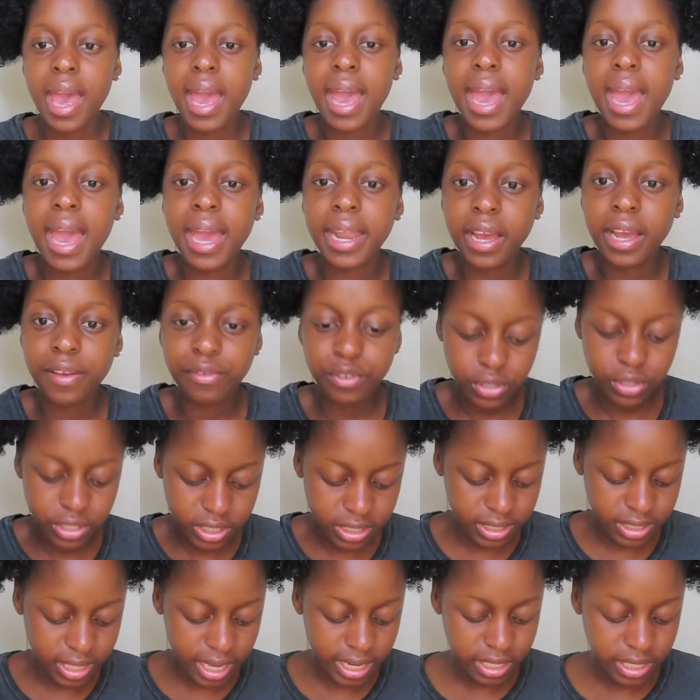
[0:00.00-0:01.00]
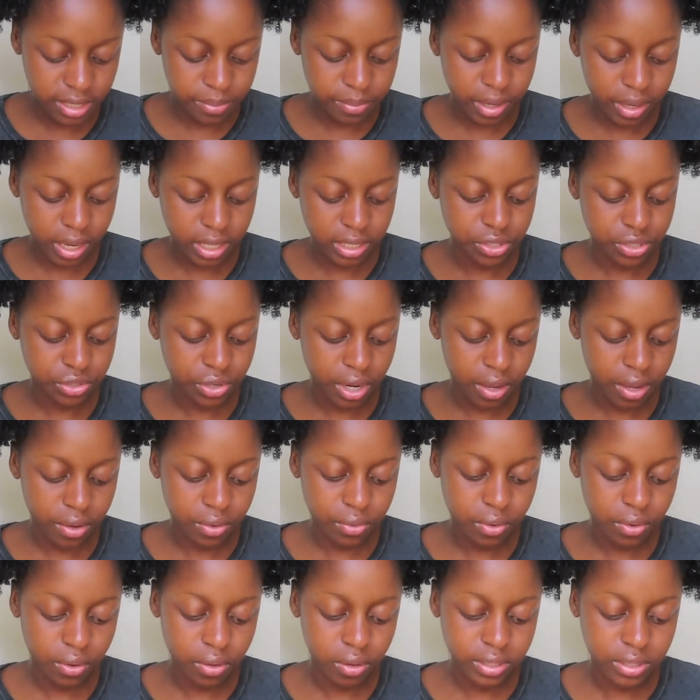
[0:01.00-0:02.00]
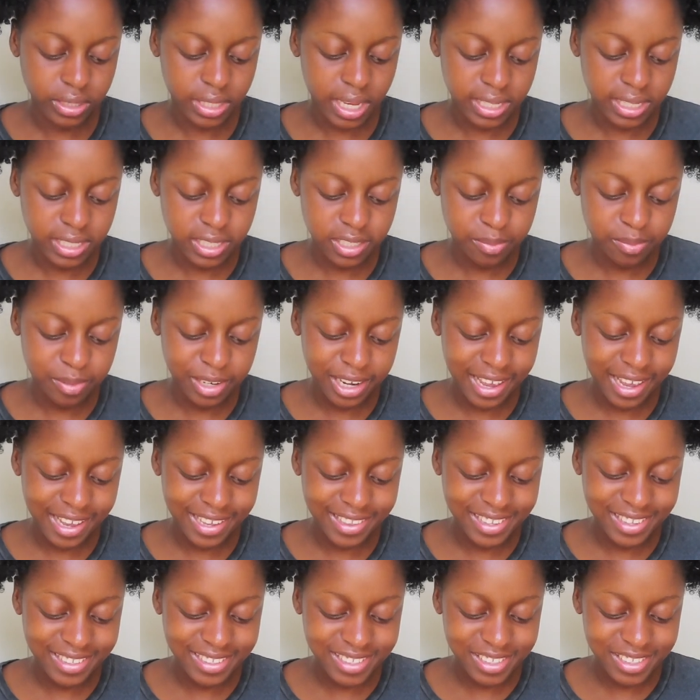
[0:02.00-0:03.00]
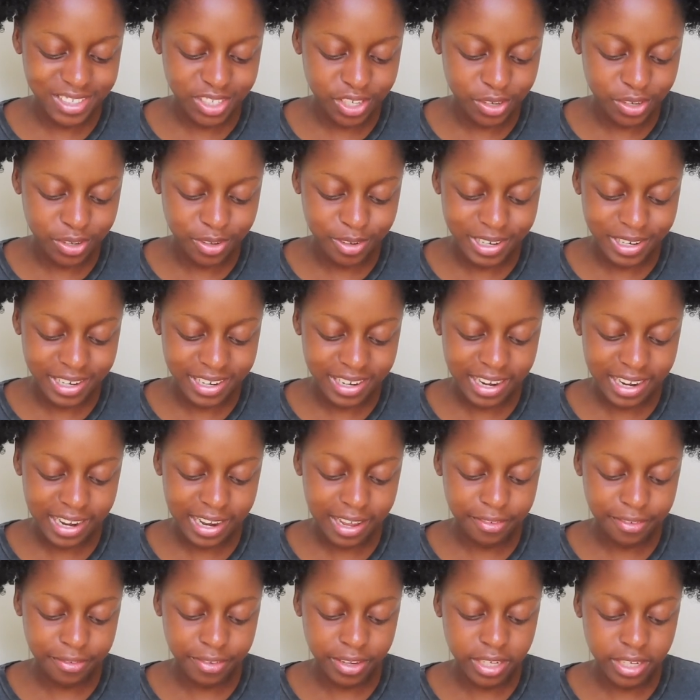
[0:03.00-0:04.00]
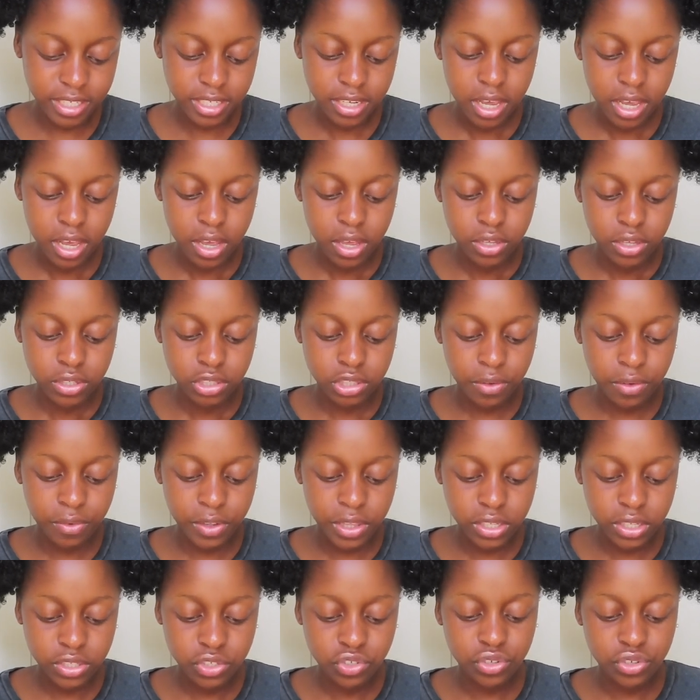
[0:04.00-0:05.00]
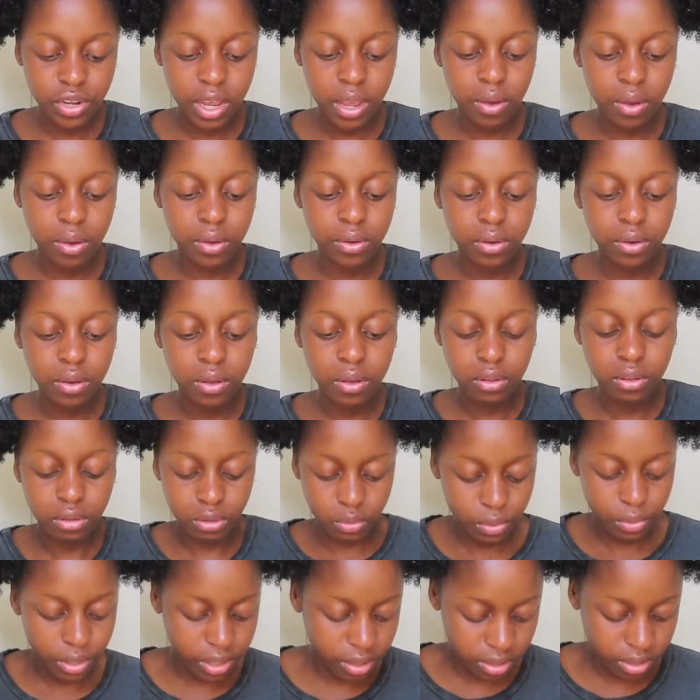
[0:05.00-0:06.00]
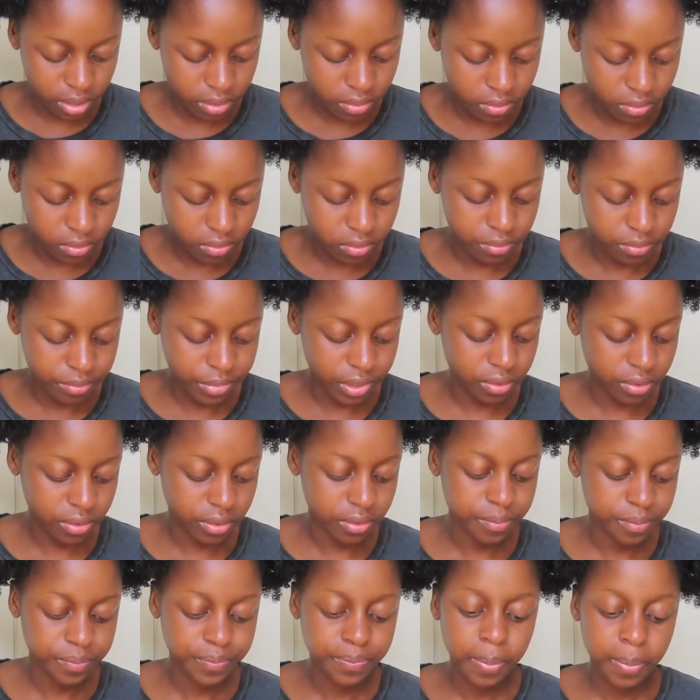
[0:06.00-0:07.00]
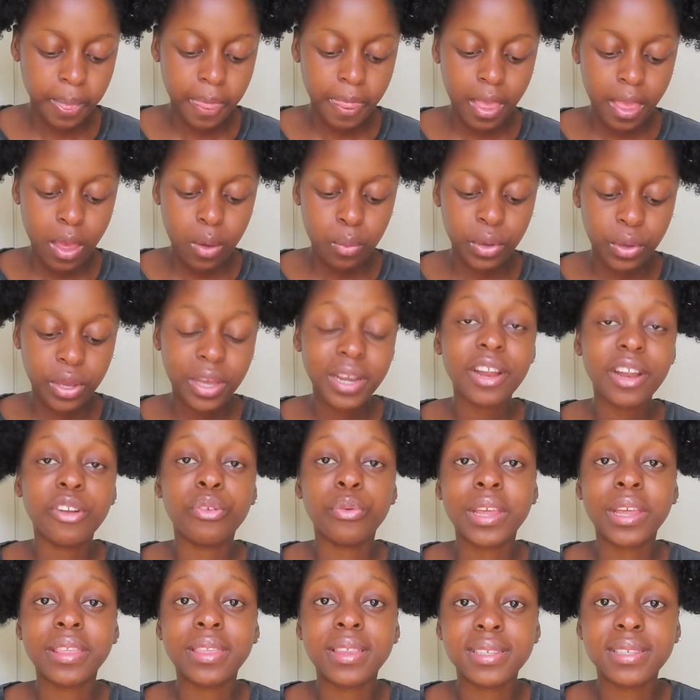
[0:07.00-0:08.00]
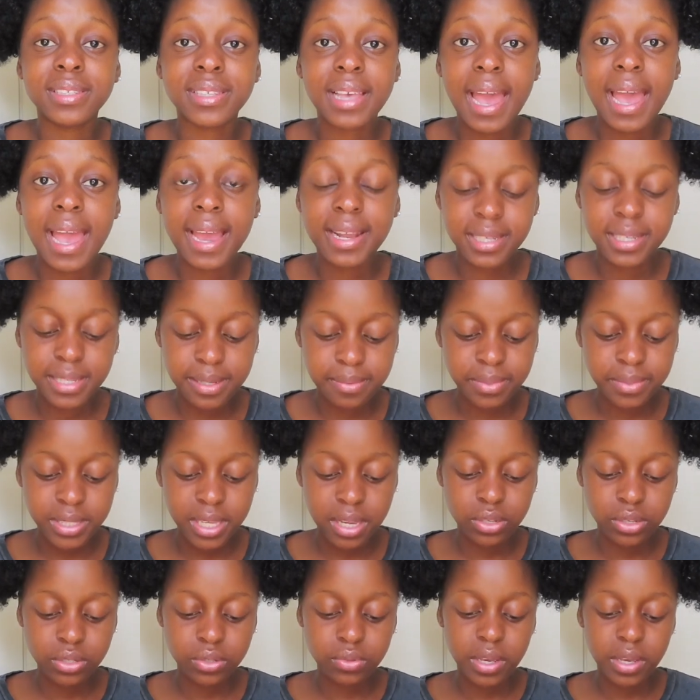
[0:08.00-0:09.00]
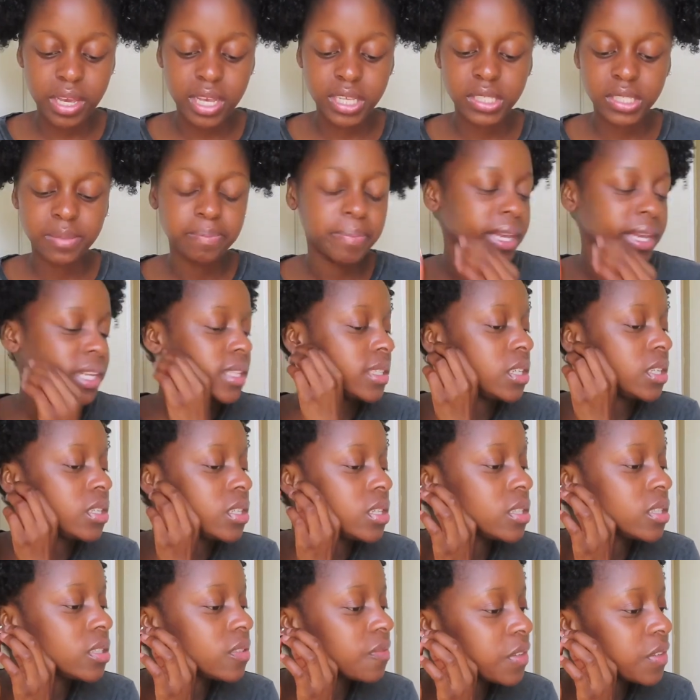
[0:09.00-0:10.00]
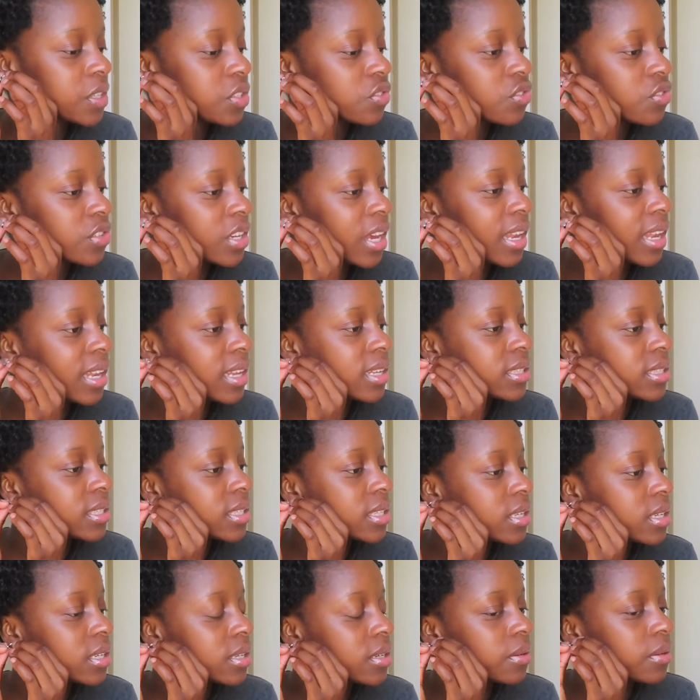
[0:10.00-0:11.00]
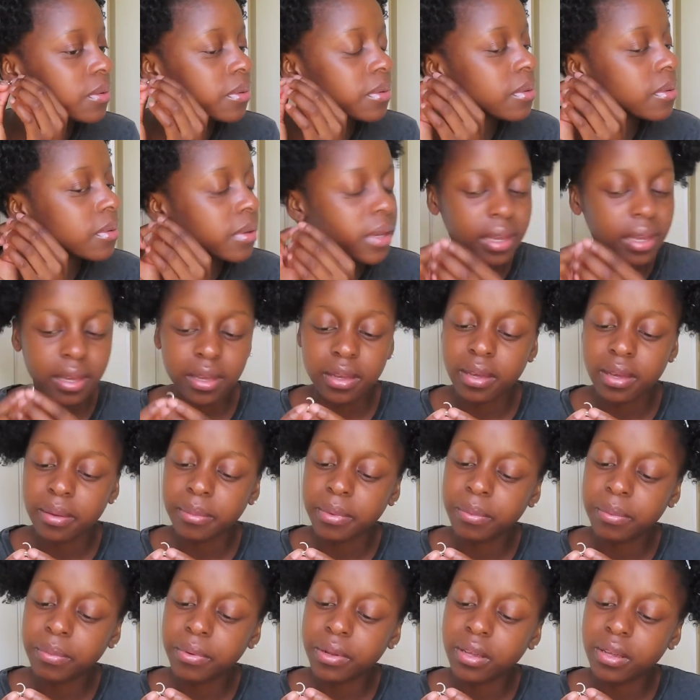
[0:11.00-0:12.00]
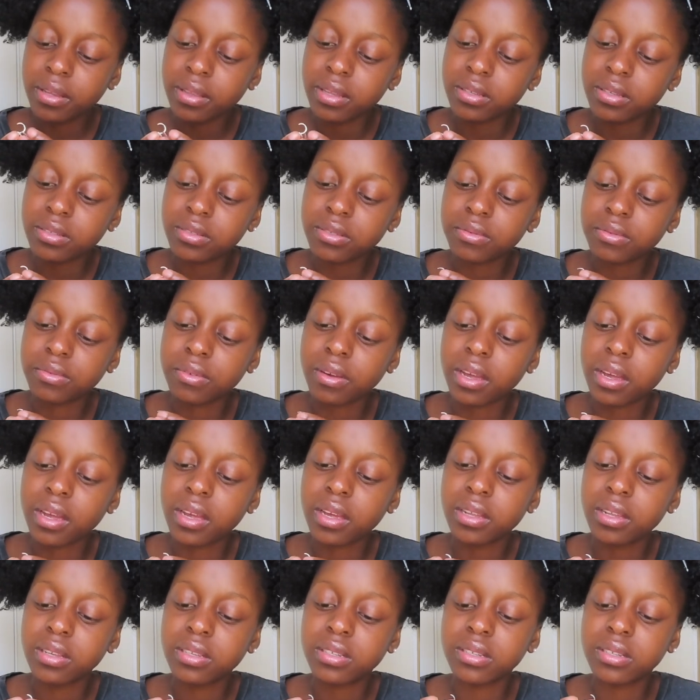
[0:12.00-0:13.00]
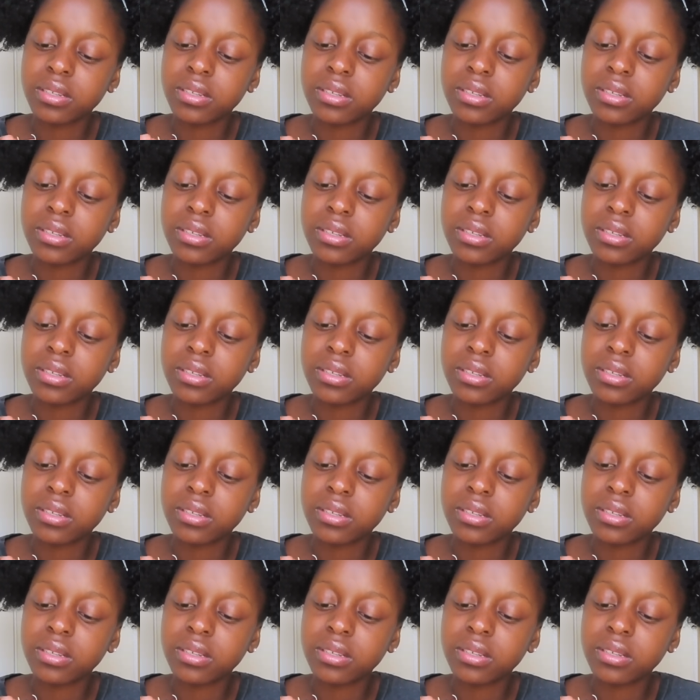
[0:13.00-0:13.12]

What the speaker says: and I've noticed that in my try on hauls, I just feel like this is cute and I love it. So for this try on haul, we're gonna read those items and do expectations versus reality. Okay, am I putting this right?